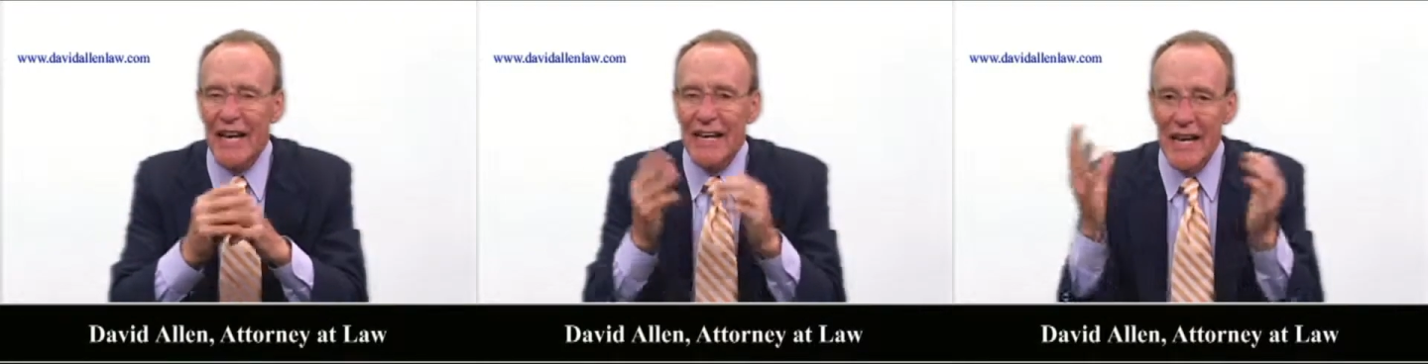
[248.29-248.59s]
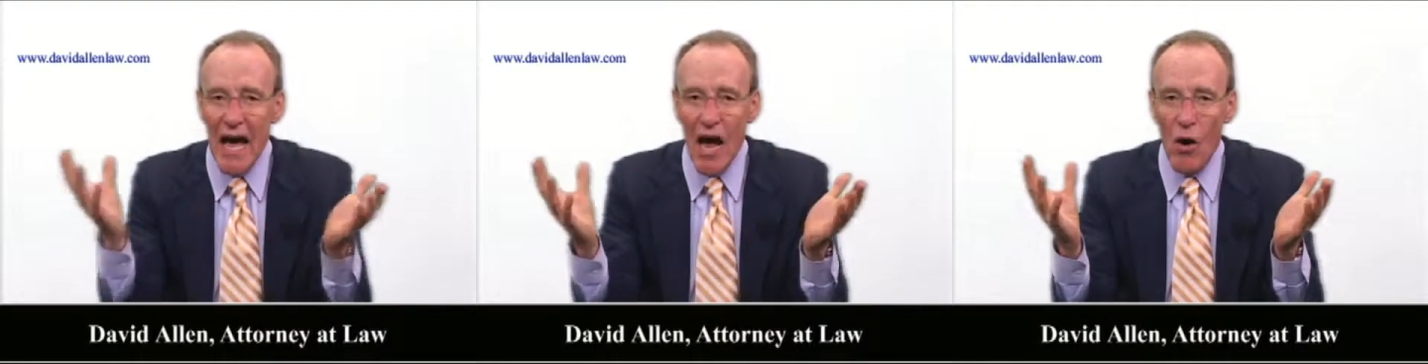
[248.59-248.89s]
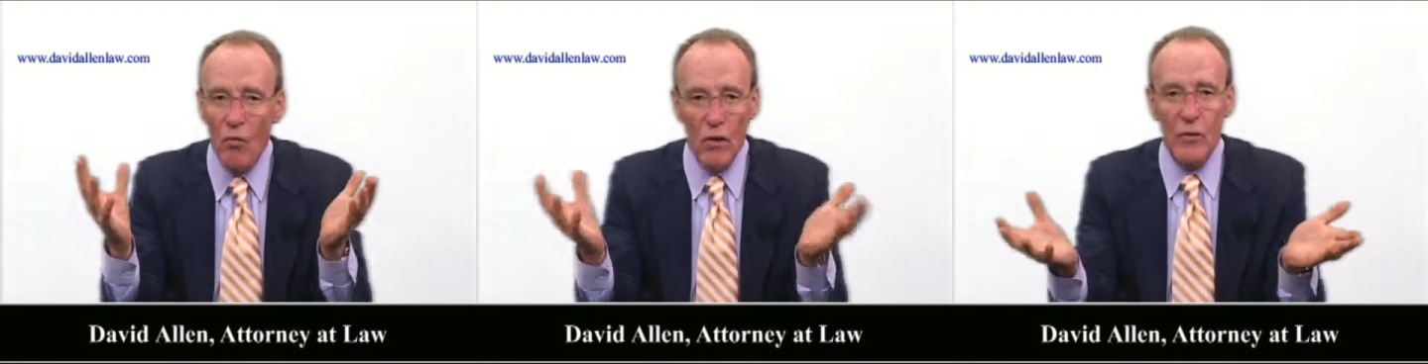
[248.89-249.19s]
And
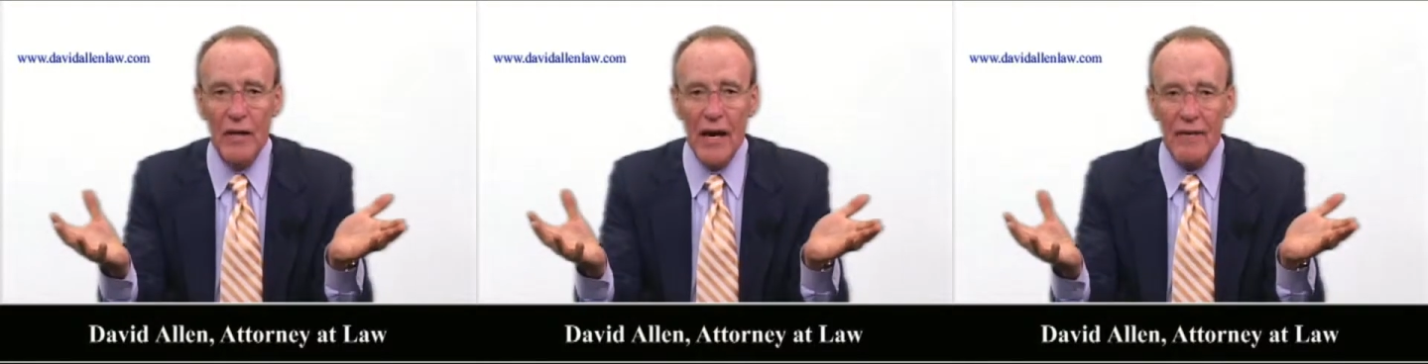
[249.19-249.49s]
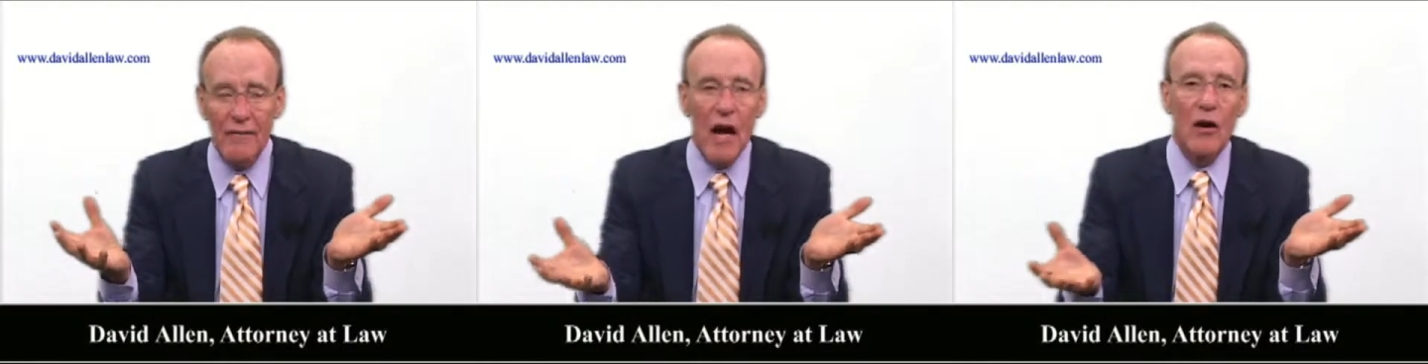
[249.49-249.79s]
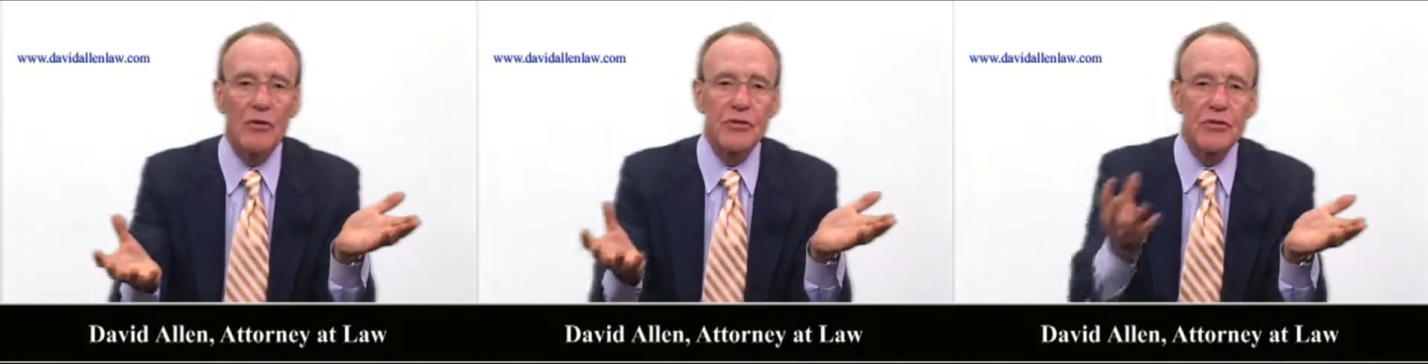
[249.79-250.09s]
now, what do we have?
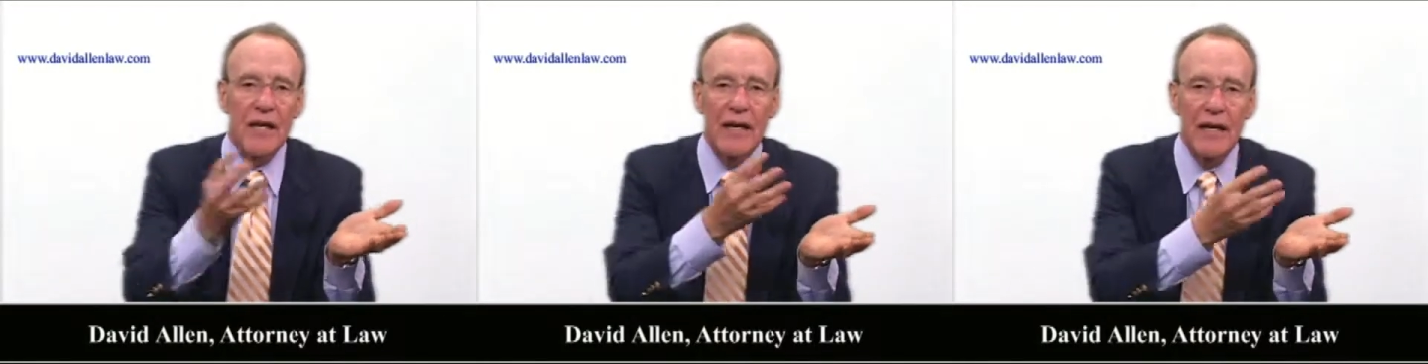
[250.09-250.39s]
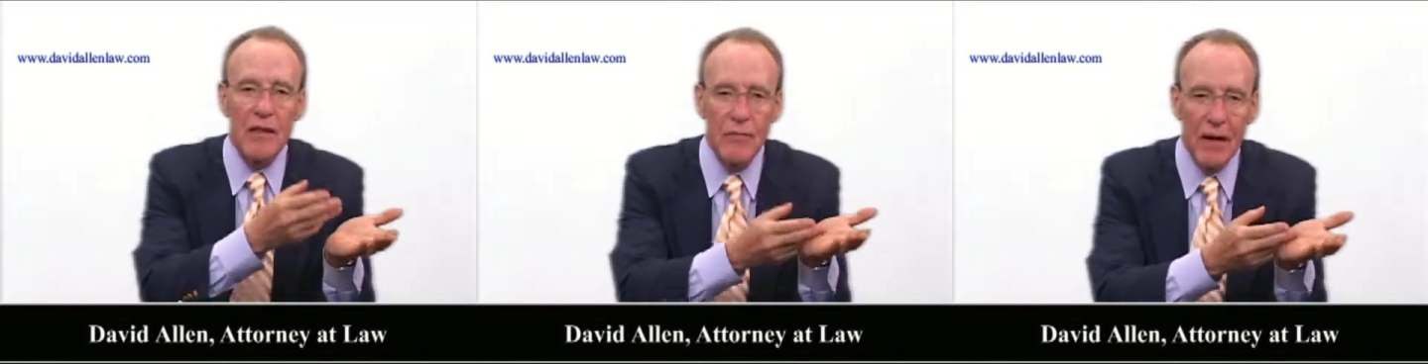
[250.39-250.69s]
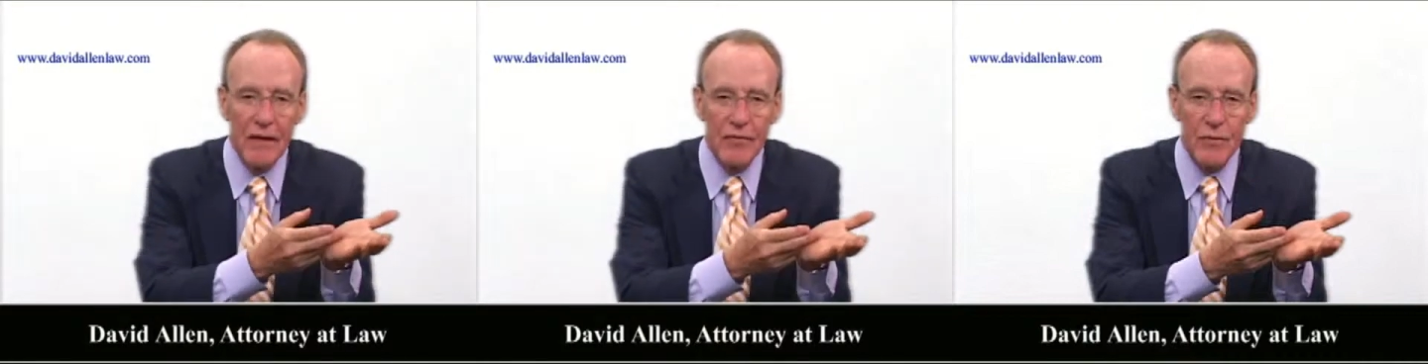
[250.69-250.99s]
Congress is taking the
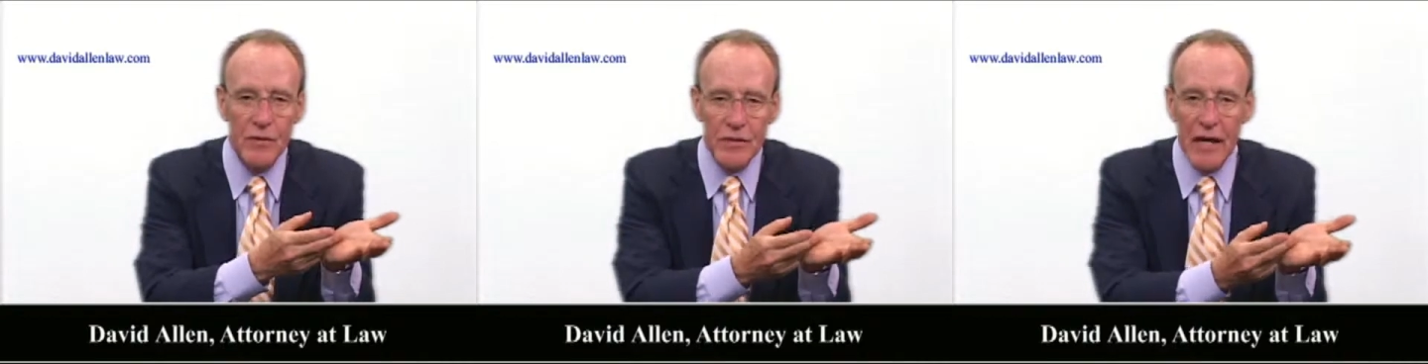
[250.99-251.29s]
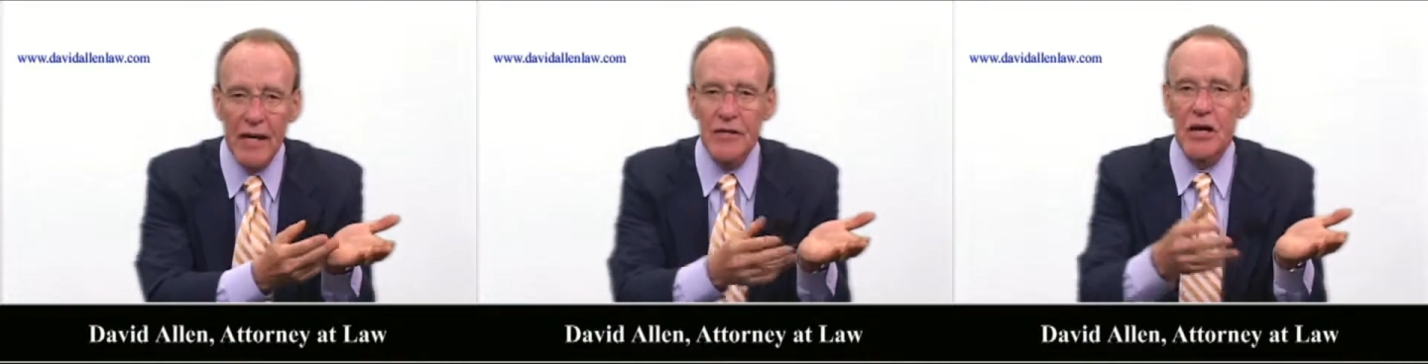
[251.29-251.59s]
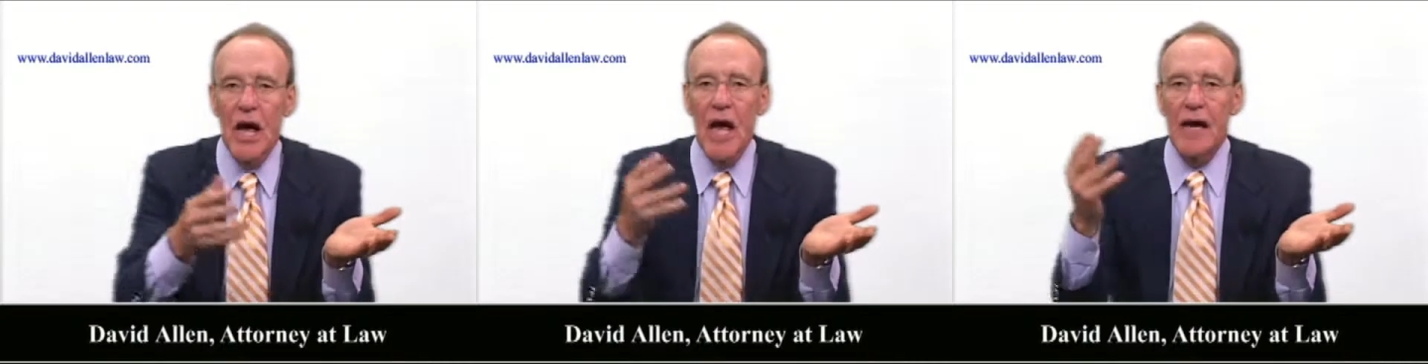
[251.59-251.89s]
money from the states,
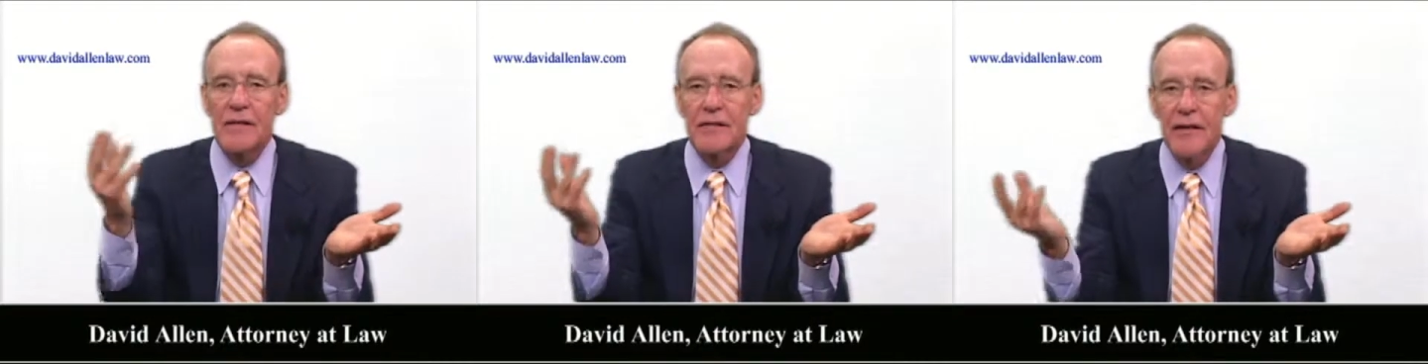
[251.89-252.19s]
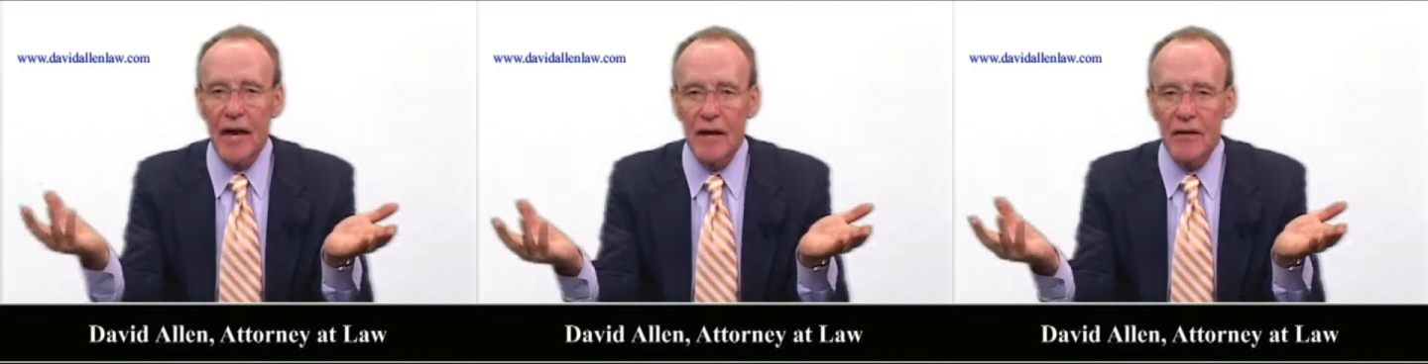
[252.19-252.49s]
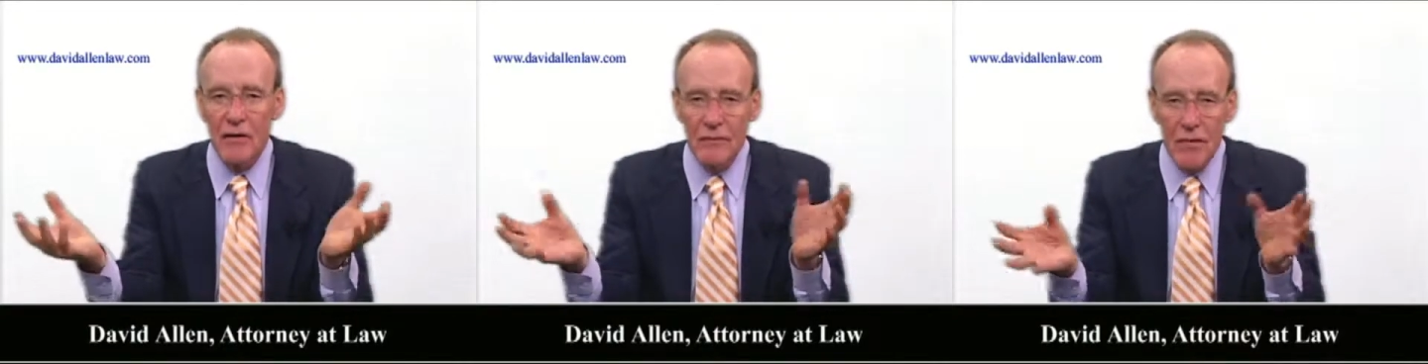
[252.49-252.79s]
is then